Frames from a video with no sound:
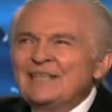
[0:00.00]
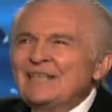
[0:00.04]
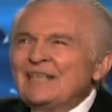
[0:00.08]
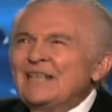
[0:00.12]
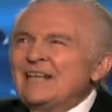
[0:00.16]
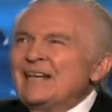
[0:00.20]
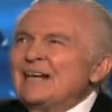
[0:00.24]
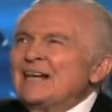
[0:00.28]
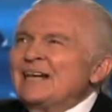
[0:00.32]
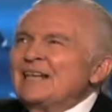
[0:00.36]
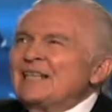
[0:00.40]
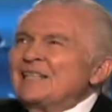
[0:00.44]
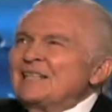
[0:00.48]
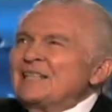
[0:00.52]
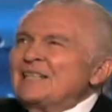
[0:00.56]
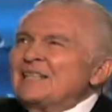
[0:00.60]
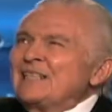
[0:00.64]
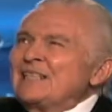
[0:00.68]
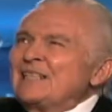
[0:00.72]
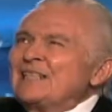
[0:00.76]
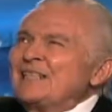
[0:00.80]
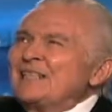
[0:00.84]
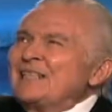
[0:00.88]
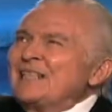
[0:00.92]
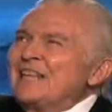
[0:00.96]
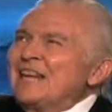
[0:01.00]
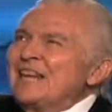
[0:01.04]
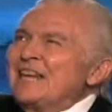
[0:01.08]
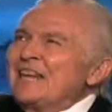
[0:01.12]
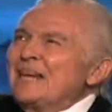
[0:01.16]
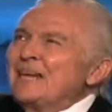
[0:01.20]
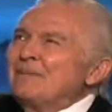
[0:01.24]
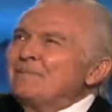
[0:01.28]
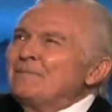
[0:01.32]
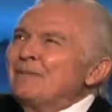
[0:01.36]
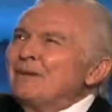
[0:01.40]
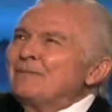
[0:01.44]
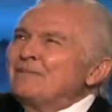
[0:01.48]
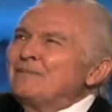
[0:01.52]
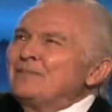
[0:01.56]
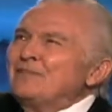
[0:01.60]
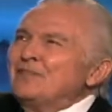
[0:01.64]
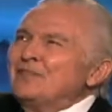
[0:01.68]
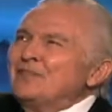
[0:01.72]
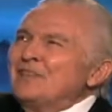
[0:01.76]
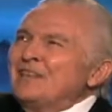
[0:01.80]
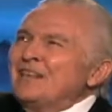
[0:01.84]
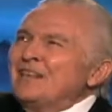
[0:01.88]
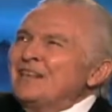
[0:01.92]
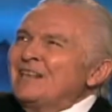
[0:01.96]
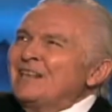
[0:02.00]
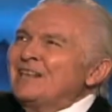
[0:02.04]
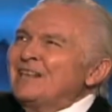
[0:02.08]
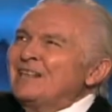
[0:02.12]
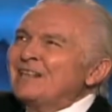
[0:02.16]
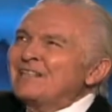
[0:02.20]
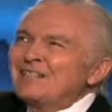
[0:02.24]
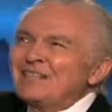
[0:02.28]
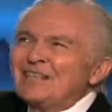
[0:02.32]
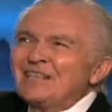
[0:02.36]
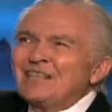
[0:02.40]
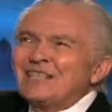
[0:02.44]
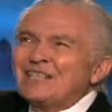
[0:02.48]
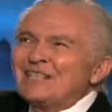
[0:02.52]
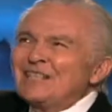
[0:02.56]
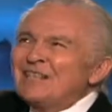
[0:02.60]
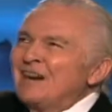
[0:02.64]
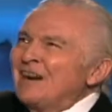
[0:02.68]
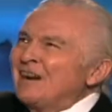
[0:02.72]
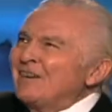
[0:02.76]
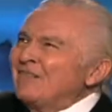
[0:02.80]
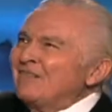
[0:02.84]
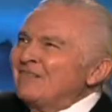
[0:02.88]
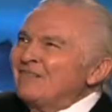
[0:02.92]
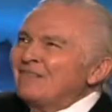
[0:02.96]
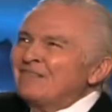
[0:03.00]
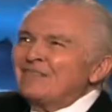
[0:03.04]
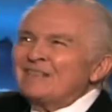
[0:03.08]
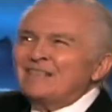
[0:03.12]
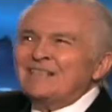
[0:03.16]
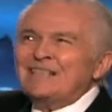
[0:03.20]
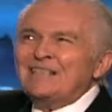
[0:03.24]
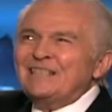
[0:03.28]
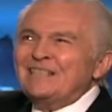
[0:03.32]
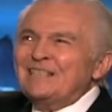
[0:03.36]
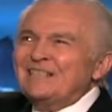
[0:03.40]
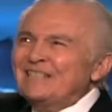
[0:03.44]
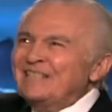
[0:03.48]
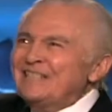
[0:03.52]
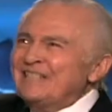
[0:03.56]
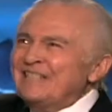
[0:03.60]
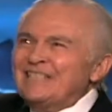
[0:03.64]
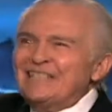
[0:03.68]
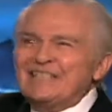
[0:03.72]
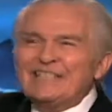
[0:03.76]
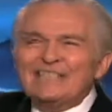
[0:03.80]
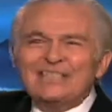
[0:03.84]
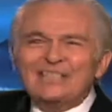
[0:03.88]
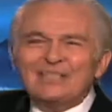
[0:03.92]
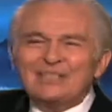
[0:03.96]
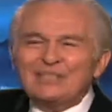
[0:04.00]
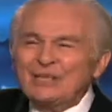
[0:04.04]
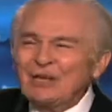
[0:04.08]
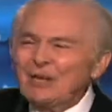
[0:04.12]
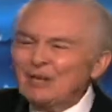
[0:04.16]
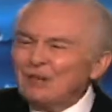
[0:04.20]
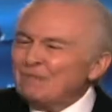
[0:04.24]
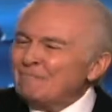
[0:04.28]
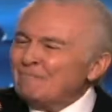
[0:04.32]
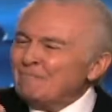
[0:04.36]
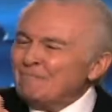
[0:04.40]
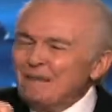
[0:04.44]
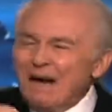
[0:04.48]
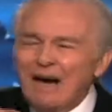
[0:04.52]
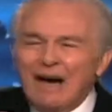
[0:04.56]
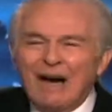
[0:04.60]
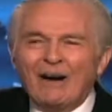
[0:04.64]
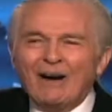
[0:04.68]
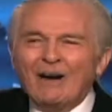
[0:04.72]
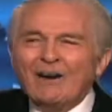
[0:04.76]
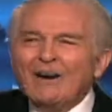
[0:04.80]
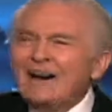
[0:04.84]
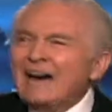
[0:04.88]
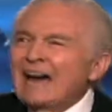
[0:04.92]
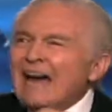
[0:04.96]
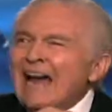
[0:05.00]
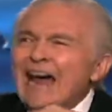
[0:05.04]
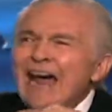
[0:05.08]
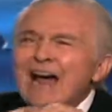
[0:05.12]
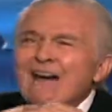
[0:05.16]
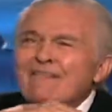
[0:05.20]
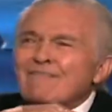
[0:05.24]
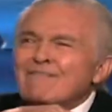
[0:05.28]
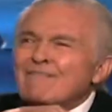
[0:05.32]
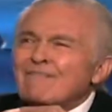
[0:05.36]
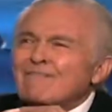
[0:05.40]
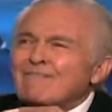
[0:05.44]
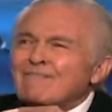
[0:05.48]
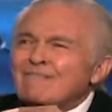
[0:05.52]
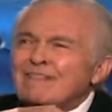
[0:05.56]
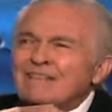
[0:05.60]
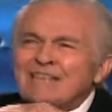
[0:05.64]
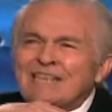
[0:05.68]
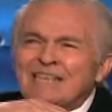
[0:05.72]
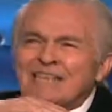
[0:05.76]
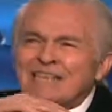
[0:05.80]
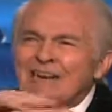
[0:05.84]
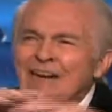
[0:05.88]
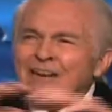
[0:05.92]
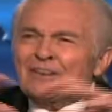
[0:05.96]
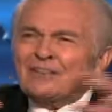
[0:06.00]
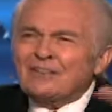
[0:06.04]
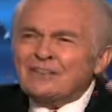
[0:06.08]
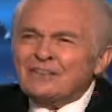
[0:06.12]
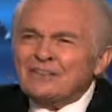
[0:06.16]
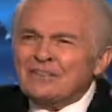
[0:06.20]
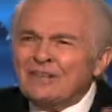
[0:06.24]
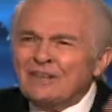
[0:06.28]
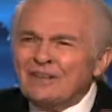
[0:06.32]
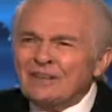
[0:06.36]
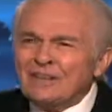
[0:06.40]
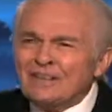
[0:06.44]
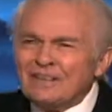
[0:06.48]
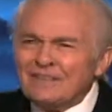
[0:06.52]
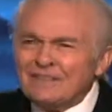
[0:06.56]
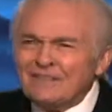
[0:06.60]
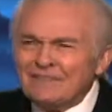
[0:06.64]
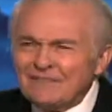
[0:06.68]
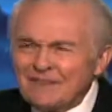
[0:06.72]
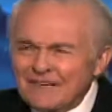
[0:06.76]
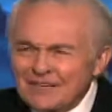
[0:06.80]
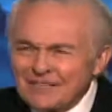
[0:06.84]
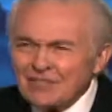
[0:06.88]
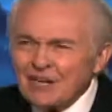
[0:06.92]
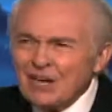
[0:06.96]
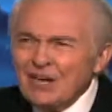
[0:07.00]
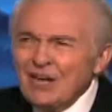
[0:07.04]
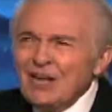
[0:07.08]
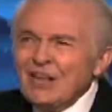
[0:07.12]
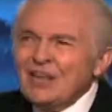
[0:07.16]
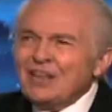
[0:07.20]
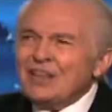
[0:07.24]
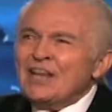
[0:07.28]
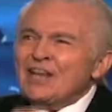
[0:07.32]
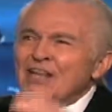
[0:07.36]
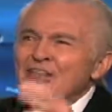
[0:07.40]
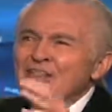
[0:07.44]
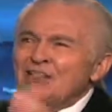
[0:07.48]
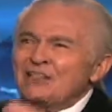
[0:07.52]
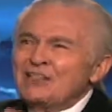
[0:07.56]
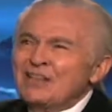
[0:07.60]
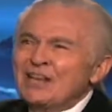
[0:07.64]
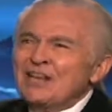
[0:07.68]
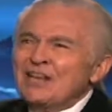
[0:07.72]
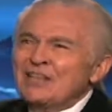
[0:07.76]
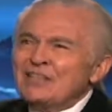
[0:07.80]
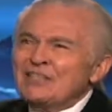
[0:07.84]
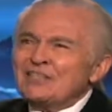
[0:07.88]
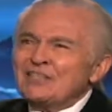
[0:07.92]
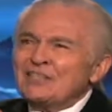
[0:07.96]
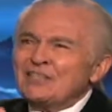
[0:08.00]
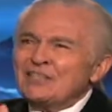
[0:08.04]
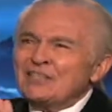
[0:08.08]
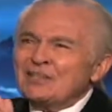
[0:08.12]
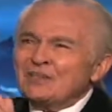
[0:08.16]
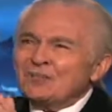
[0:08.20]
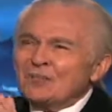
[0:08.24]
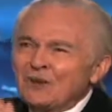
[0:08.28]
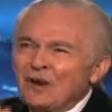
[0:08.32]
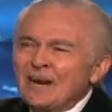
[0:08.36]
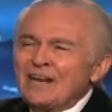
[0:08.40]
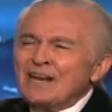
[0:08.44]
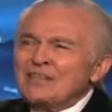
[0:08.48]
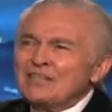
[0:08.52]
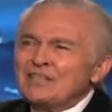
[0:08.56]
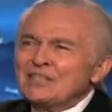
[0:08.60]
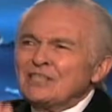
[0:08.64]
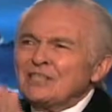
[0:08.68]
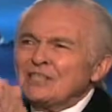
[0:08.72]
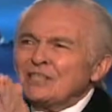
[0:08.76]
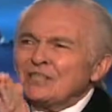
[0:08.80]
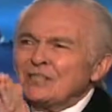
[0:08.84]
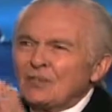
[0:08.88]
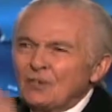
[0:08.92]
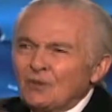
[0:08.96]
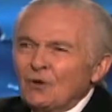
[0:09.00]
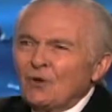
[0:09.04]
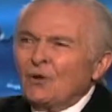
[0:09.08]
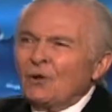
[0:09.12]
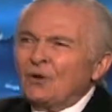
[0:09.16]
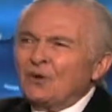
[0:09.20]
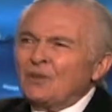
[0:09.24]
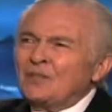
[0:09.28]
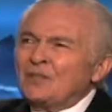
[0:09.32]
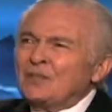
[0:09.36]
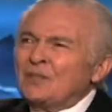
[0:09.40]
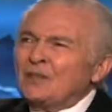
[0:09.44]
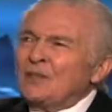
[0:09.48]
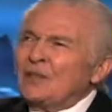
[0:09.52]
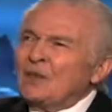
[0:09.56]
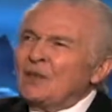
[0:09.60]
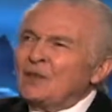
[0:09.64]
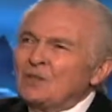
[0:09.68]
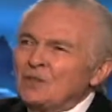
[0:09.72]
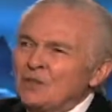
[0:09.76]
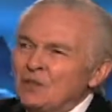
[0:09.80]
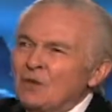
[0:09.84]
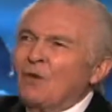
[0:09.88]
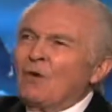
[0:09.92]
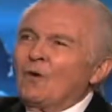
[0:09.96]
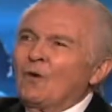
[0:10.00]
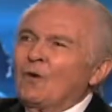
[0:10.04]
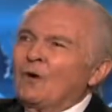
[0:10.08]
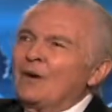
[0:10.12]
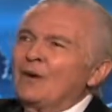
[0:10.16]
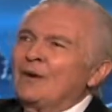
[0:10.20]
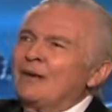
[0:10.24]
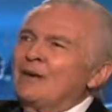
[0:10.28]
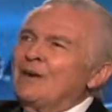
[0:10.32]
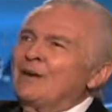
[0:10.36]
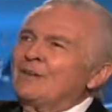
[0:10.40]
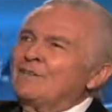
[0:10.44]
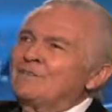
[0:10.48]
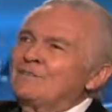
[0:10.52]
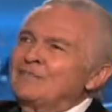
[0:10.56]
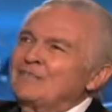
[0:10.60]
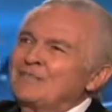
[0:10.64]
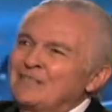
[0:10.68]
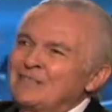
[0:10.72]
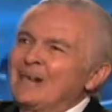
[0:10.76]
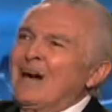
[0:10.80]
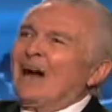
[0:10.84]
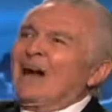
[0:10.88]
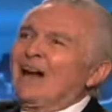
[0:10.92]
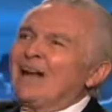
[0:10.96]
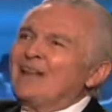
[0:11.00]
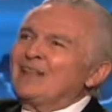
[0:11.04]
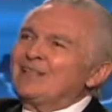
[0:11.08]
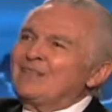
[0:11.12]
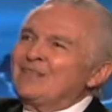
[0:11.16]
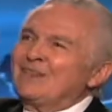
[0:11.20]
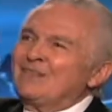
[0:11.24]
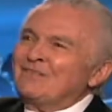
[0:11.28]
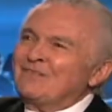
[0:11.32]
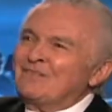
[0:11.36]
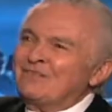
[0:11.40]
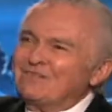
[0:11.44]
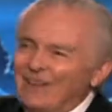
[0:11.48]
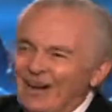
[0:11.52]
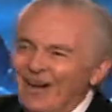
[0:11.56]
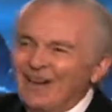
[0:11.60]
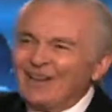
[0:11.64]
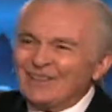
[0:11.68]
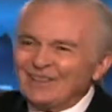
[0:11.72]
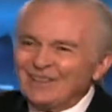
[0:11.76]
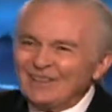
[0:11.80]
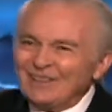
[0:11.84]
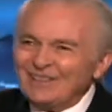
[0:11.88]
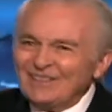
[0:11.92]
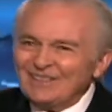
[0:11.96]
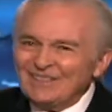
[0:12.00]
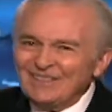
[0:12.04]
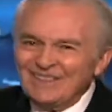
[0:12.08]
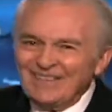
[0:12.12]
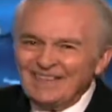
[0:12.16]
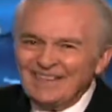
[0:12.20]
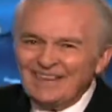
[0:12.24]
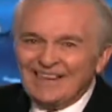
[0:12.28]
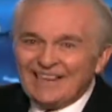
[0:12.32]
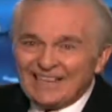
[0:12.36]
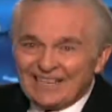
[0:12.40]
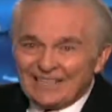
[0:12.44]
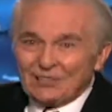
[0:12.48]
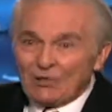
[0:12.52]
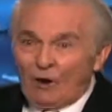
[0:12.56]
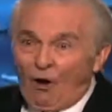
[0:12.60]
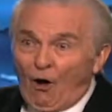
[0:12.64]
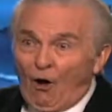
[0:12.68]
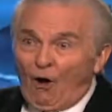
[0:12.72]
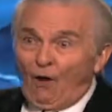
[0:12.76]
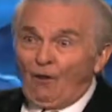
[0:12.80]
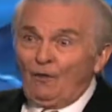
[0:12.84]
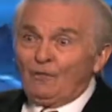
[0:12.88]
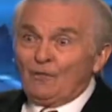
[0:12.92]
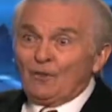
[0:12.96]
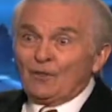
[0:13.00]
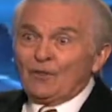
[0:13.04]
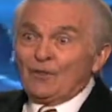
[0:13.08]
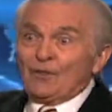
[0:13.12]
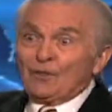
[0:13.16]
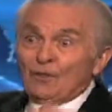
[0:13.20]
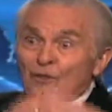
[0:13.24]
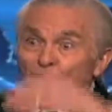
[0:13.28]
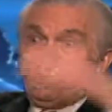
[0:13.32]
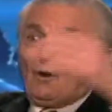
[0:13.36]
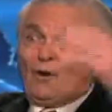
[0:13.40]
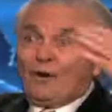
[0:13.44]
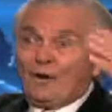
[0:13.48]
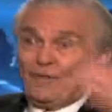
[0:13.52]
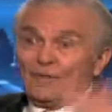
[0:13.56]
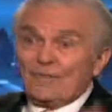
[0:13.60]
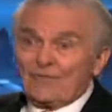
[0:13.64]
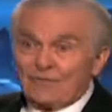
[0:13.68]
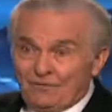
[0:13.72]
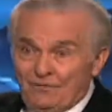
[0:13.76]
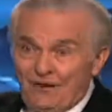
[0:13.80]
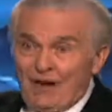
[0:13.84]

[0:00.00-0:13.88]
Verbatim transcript: At the name of Jesus, every knee shall bow, every tongue shall confess that Jesus Christ is Lord, to the glory of God the Father. It's all for the glory of his